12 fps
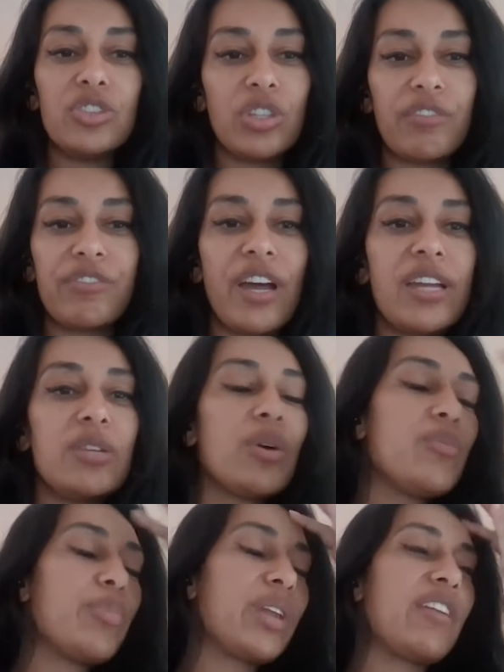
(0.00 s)
You could find
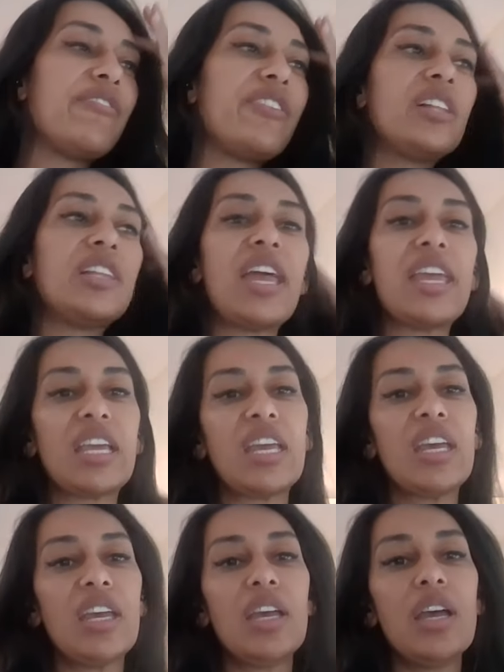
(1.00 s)
one, but I feel like